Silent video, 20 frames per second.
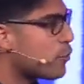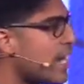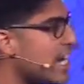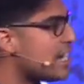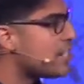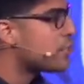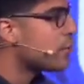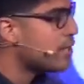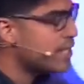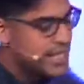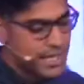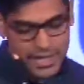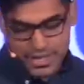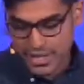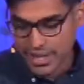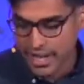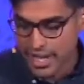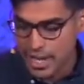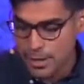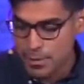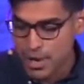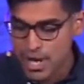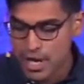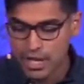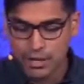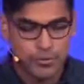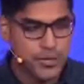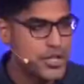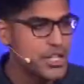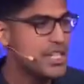the Great during the time
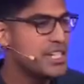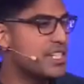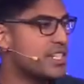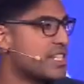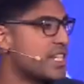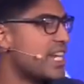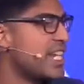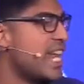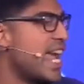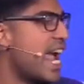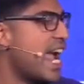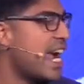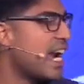of Jesus, and